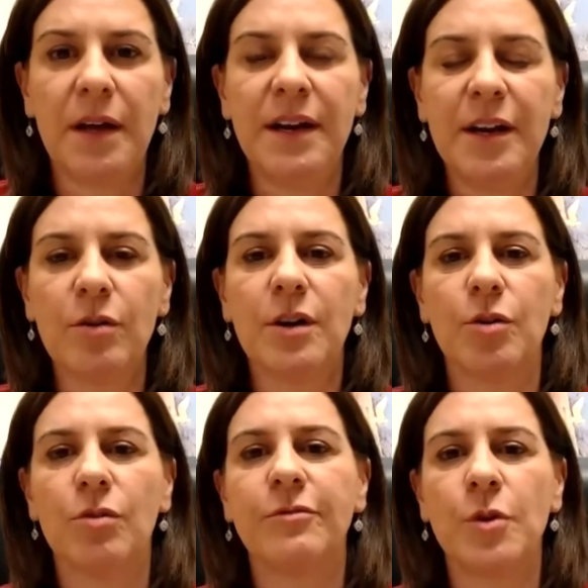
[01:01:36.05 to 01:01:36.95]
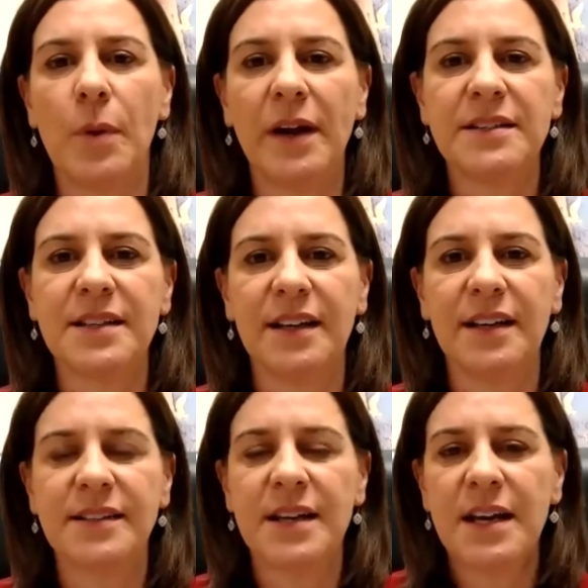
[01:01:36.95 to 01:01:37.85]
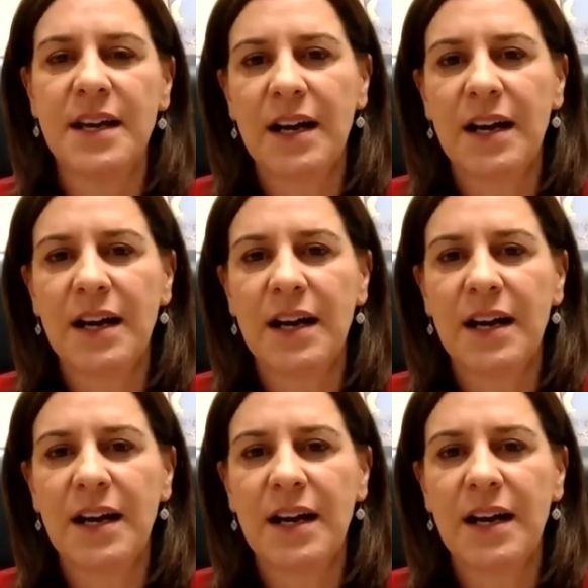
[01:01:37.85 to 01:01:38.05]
an area of Queensland,